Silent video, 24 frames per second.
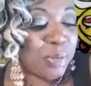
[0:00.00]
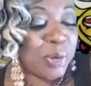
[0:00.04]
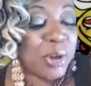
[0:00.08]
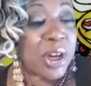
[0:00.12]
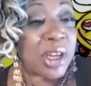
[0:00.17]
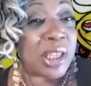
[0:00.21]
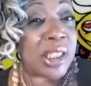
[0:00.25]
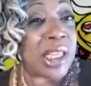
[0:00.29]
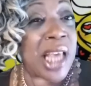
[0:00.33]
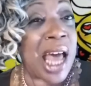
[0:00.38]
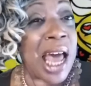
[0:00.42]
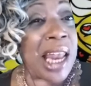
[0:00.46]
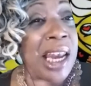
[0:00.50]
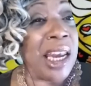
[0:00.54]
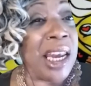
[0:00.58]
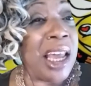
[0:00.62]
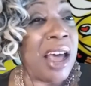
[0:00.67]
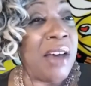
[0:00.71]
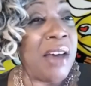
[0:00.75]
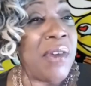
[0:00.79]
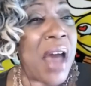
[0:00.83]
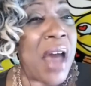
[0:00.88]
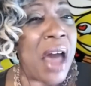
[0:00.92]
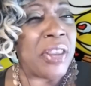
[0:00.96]
Because I
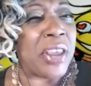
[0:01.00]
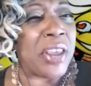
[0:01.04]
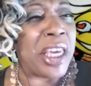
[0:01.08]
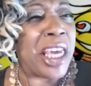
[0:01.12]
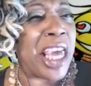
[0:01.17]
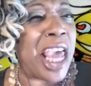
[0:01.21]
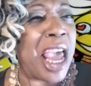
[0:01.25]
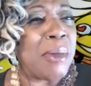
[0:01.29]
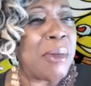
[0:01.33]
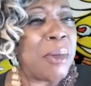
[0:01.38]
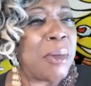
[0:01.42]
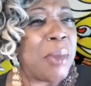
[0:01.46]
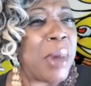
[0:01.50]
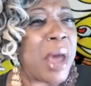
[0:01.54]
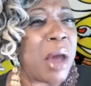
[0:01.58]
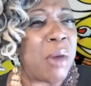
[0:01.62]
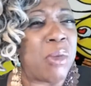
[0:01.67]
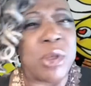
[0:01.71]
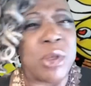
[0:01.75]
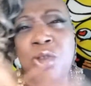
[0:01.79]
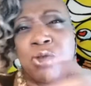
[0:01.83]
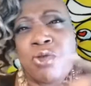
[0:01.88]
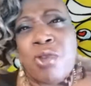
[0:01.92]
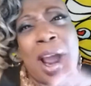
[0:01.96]
love how the cameraman
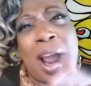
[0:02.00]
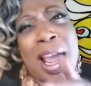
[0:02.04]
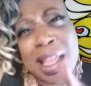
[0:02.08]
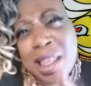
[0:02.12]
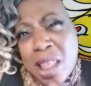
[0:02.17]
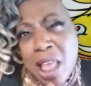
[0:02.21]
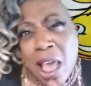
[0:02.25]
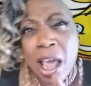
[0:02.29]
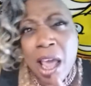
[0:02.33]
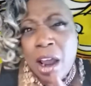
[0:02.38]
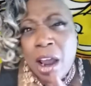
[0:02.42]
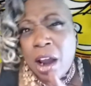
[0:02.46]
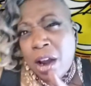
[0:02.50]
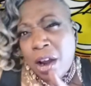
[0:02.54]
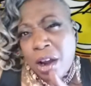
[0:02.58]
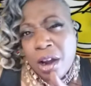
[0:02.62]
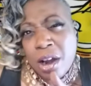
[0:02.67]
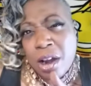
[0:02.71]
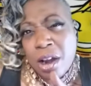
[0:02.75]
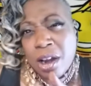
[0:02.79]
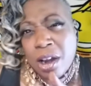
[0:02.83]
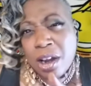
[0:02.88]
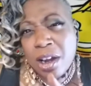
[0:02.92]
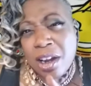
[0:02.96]
was right
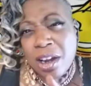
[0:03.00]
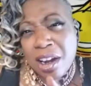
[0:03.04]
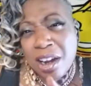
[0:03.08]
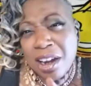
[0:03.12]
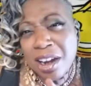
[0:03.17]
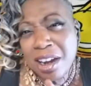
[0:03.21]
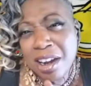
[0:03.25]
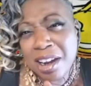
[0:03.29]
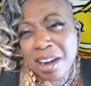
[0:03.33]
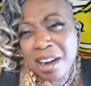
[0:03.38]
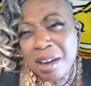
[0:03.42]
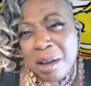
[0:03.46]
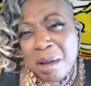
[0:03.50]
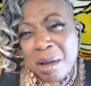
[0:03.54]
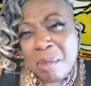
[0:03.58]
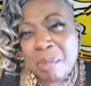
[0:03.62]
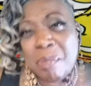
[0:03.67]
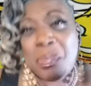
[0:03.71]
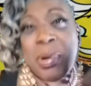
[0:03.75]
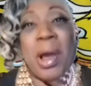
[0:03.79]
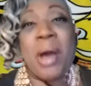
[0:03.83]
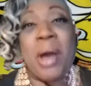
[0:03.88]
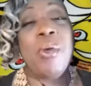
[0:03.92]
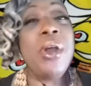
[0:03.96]
there,
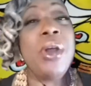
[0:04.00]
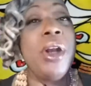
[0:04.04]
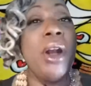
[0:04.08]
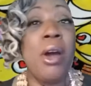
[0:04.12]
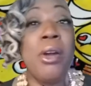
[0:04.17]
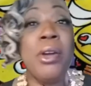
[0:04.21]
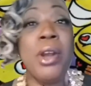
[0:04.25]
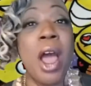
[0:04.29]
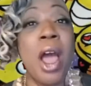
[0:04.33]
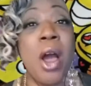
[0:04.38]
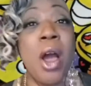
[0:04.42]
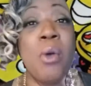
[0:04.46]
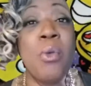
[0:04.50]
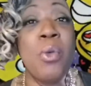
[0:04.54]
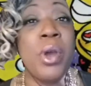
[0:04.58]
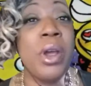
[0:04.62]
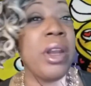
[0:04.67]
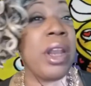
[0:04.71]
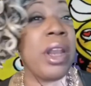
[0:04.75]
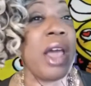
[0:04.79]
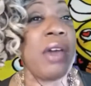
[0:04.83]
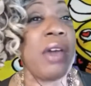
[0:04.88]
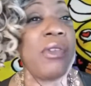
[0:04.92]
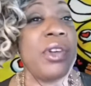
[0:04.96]
but we don't know. We'll
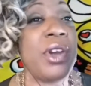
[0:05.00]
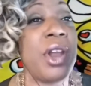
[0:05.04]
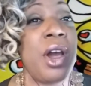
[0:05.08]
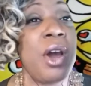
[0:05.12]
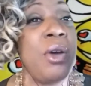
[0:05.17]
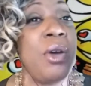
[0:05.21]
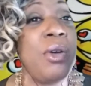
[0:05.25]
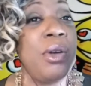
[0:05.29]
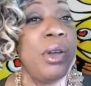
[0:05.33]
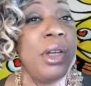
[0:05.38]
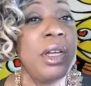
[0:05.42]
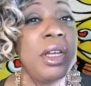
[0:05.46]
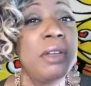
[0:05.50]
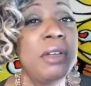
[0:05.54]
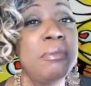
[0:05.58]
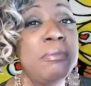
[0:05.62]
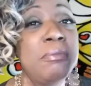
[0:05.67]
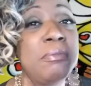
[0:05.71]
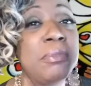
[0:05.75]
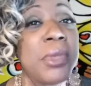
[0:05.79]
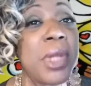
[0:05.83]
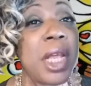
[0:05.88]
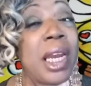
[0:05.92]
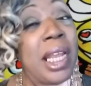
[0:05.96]
never know
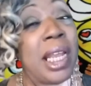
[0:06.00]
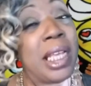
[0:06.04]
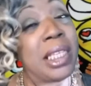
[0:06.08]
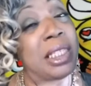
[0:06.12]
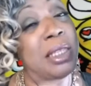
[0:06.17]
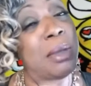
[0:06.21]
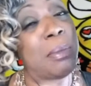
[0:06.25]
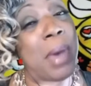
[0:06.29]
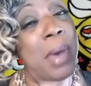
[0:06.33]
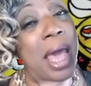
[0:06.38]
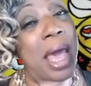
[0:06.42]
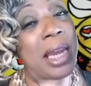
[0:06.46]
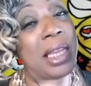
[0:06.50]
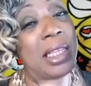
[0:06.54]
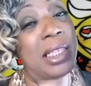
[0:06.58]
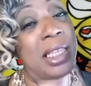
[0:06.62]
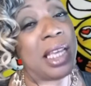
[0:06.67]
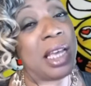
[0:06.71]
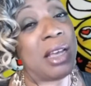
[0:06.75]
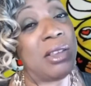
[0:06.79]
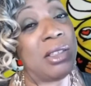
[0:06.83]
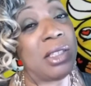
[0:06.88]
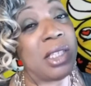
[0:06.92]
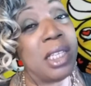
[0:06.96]
unless somebody
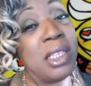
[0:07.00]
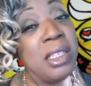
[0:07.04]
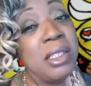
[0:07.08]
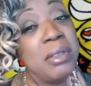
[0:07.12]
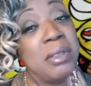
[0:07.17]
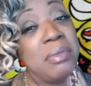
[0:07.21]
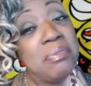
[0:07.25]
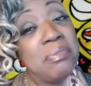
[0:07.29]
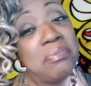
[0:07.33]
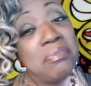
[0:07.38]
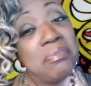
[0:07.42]
tells us.